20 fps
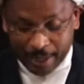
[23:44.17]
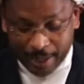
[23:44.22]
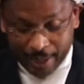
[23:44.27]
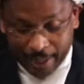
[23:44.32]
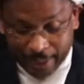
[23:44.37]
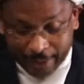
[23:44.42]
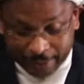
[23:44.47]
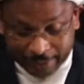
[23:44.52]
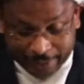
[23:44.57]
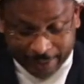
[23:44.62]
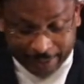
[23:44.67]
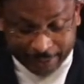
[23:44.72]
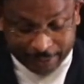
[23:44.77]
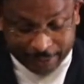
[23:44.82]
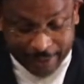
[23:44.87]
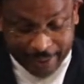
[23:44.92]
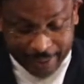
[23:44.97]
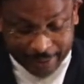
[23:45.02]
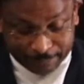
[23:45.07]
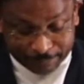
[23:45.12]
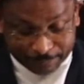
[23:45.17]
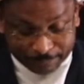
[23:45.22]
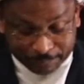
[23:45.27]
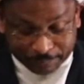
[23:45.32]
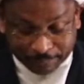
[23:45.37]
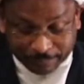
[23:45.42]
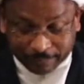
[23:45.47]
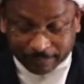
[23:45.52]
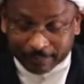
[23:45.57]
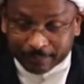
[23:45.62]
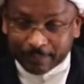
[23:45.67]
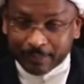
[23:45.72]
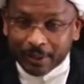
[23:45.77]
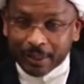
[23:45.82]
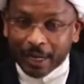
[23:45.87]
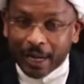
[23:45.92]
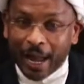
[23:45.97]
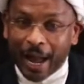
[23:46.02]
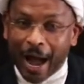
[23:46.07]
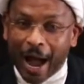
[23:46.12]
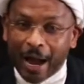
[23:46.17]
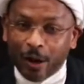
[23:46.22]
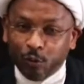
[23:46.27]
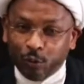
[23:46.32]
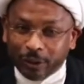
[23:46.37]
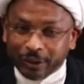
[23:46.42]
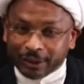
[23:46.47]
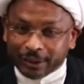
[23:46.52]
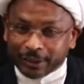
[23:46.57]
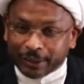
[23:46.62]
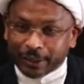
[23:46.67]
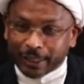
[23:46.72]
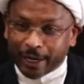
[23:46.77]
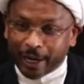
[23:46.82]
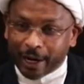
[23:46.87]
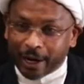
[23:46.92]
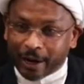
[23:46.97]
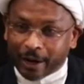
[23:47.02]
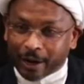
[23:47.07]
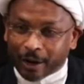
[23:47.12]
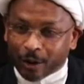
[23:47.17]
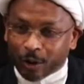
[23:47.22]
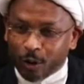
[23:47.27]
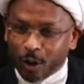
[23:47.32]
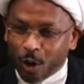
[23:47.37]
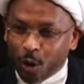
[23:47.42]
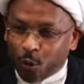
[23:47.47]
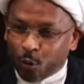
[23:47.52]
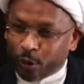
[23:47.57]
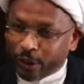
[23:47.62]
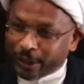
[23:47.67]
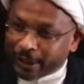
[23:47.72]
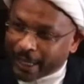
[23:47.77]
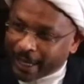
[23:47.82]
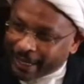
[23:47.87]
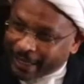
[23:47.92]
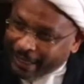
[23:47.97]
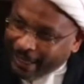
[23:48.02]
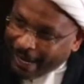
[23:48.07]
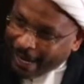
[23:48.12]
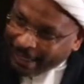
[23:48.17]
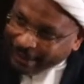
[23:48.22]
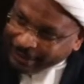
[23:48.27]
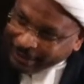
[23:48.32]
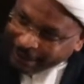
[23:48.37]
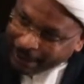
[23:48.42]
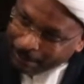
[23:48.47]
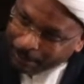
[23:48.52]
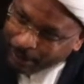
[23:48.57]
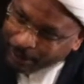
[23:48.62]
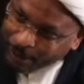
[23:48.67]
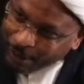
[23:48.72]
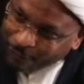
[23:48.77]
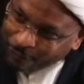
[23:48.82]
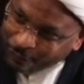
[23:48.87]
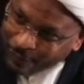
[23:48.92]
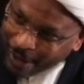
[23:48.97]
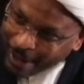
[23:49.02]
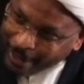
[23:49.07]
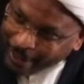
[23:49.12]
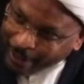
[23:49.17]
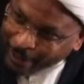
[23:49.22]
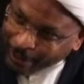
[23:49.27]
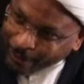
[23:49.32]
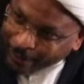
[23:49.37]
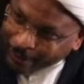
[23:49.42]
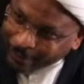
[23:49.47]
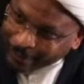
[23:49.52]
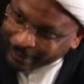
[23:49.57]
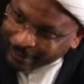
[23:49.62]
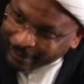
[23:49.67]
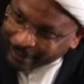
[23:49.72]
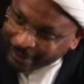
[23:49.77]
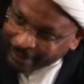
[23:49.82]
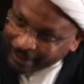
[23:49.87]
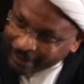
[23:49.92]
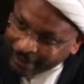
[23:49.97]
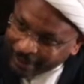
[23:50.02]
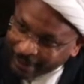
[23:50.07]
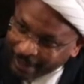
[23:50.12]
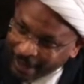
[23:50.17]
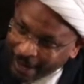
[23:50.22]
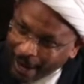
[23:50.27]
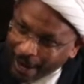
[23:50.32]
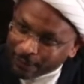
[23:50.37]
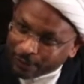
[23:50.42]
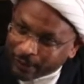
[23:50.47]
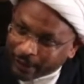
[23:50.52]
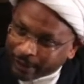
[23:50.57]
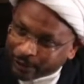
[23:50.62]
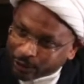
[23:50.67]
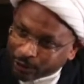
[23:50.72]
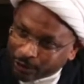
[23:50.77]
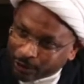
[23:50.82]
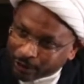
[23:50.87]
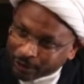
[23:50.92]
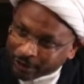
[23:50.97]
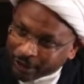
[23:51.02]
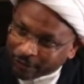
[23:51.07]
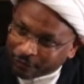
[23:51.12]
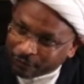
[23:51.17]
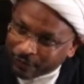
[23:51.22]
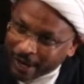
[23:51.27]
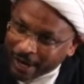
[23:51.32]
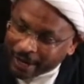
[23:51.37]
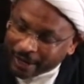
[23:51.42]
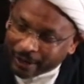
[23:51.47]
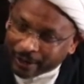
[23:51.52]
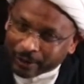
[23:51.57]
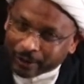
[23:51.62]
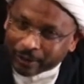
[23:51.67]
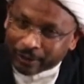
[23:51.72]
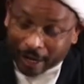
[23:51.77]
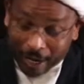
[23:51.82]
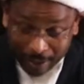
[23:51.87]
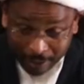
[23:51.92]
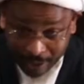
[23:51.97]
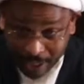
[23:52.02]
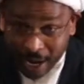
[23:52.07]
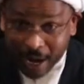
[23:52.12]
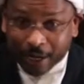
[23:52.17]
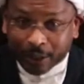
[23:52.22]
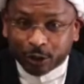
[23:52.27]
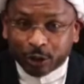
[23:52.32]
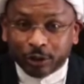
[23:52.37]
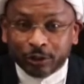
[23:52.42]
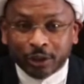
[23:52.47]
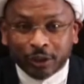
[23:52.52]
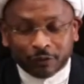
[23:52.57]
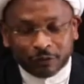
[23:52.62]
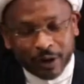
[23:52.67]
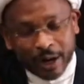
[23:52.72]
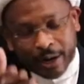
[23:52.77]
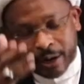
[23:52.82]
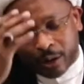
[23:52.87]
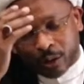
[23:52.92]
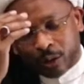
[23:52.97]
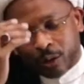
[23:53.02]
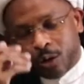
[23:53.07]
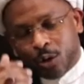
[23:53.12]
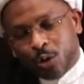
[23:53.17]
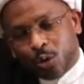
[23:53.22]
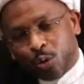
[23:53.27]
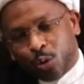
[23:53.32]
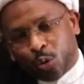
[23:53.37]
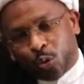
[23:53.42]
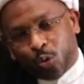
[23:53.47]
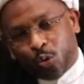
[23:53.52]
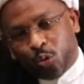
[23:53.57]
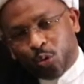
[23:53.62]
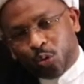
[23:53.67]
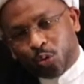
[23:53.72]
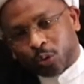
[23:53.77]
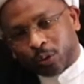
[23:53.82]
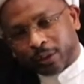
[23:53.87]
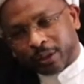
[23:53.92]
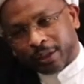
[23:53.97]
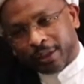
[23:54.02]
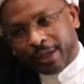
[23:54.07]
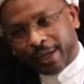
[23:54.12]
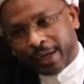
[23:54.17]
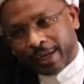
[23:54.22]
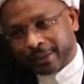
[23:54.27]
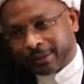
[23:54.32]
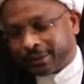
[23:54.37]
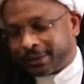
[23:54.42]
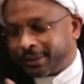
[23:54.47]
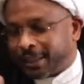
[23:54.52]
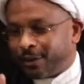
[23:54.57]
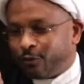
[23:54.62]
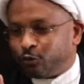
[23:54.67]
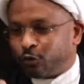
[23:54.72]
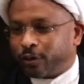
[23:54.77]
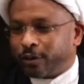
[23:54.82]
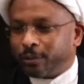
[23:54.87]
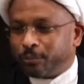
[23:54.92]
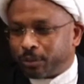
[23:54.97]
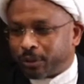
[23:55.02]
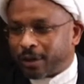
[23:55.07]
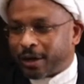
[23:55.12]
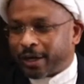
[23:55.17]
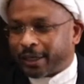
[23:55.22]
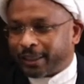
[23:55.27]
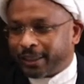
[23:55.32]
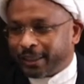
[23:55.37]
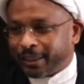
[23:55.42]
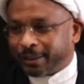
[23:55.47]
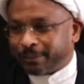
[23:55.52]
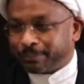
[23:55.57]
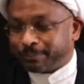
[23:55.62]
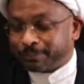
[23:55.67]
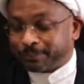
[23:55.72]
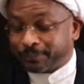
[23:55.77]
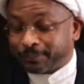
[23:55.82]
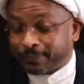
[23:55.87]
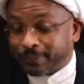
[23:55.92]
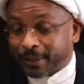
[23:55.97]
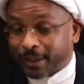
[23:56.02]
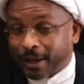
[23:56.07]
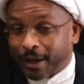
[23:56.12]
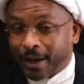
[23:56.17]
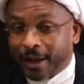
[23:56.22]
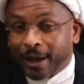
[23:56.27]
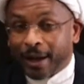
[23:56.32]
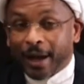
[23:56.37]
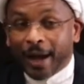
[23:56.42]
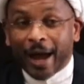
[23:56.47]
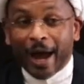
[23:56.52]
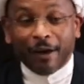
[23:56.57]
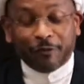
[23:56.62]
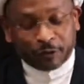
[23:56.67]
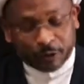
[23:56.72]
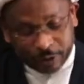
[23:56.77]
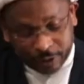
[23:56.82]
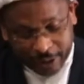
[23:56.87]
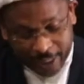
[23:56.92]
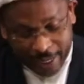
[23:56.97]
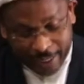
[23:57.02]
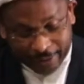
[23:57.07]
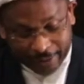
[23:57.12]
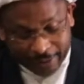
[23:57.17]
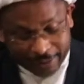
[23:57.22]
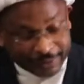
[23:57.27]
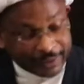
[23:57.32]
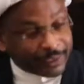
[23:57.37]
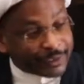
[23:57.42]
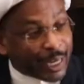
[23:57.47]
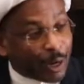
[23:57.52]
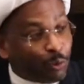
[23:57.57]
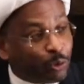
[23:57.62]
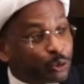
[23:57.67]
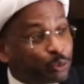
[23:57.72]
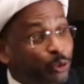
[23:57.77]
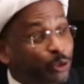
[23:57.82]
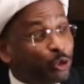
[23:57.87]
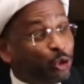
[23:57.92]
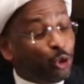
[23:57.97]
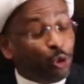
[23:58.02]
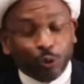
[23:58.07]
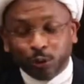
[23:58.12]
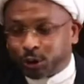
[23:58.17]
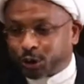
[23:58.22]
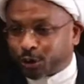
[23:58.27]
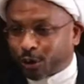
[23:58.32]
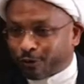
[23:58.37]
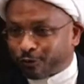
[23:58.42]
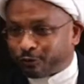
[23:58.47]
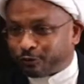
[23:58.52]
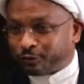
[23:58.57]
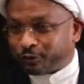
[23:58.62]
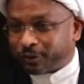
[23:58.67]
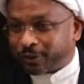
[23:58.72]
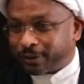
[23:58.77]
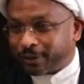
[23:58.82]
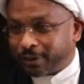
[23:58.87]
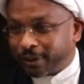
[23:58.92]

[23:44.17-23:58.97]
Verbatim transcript: He says that I was there when they cast him in the fire and they turned the fire, Allah turned the fire cool and safe for Ibrahim. After that, he says, I was with Yusuf.